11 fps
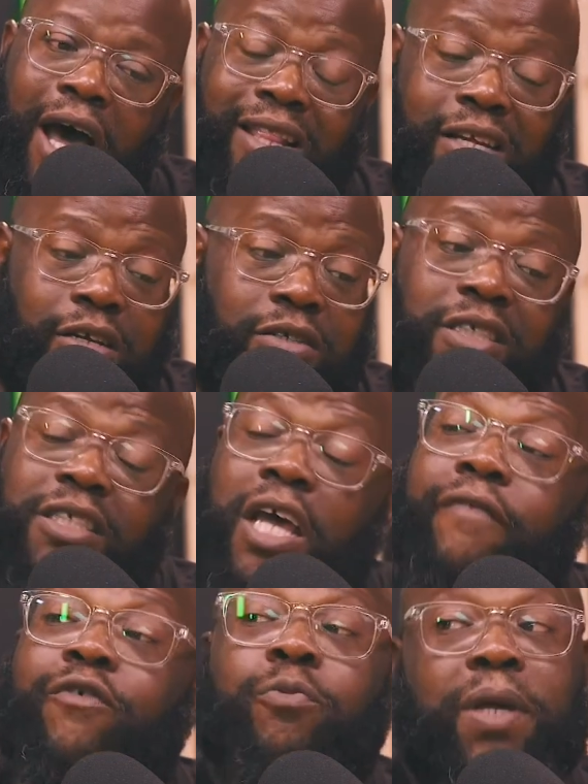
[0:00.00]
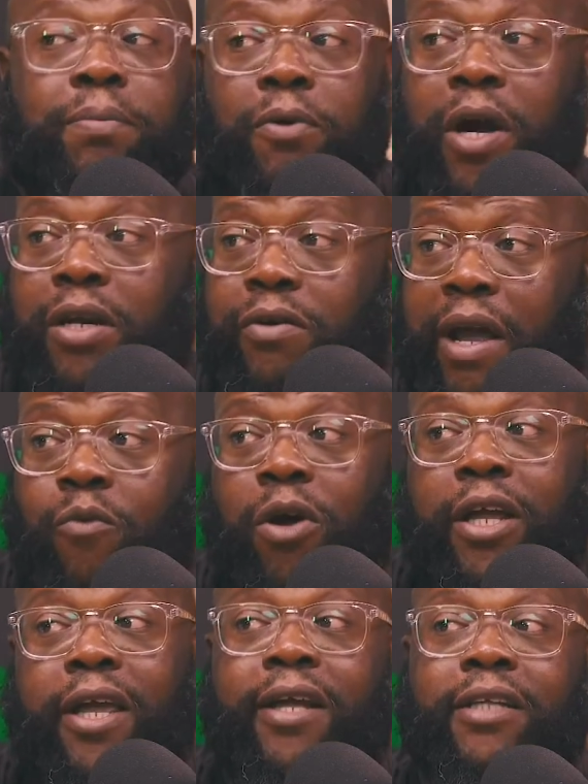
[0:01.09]
I think there's several people I know that
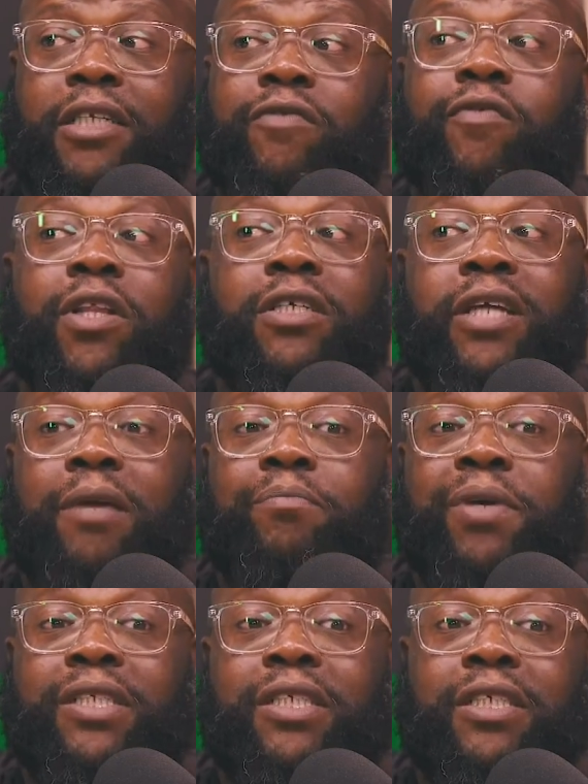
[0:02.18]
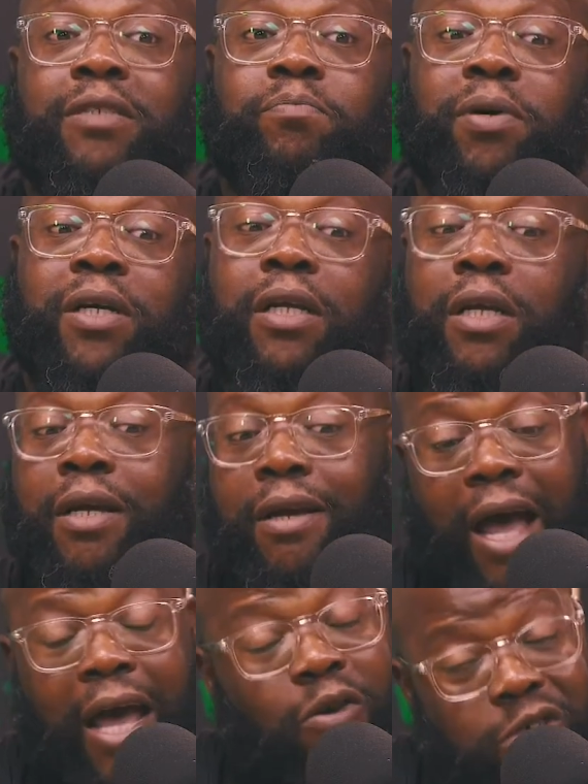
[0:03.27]
want to get into the real estate business, but
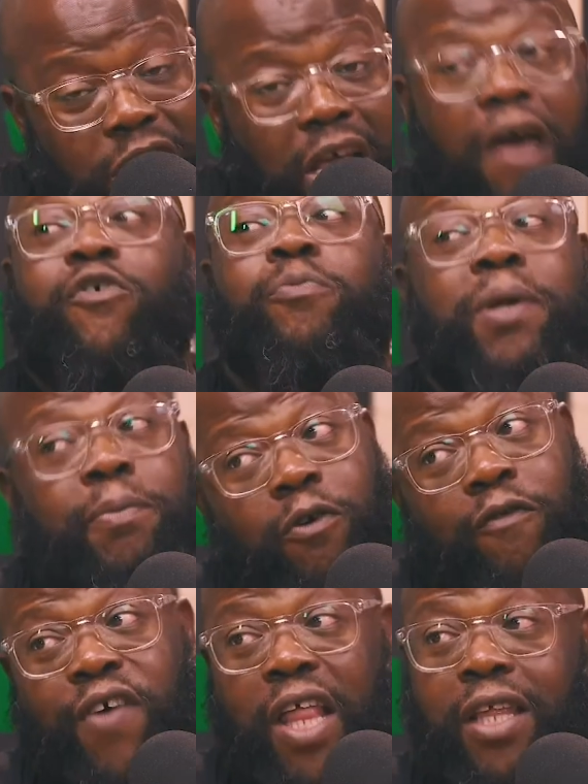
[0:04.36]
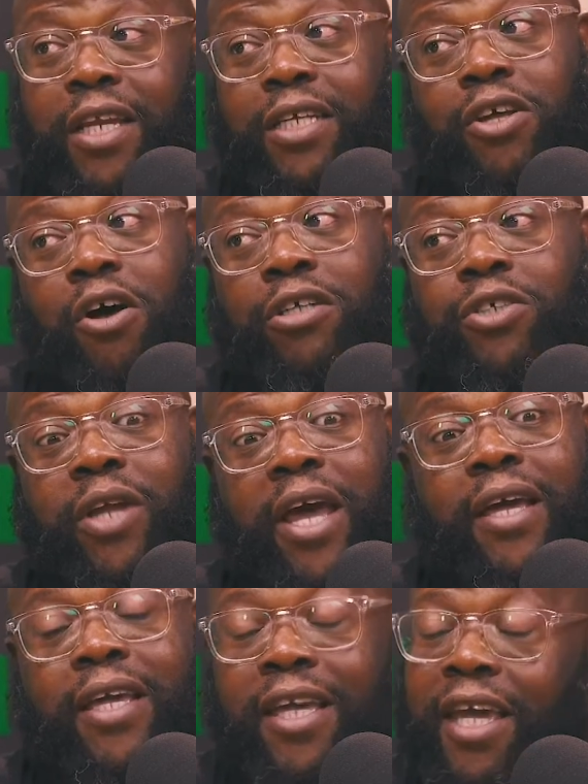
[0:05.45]
I know several people with felonies also
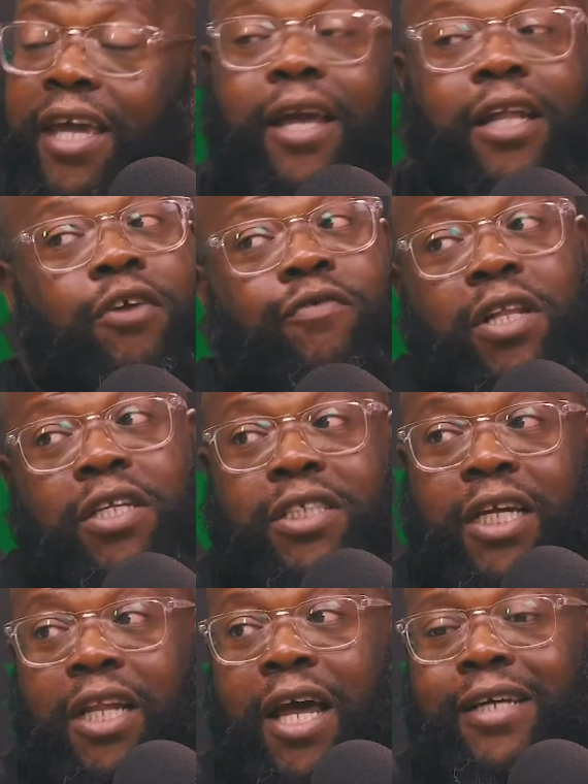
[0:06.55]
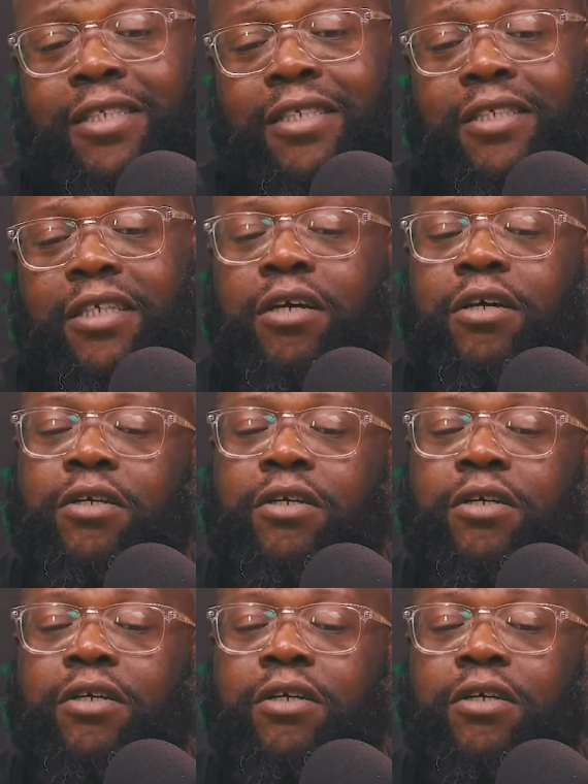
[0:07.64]
that can't get their real estate license.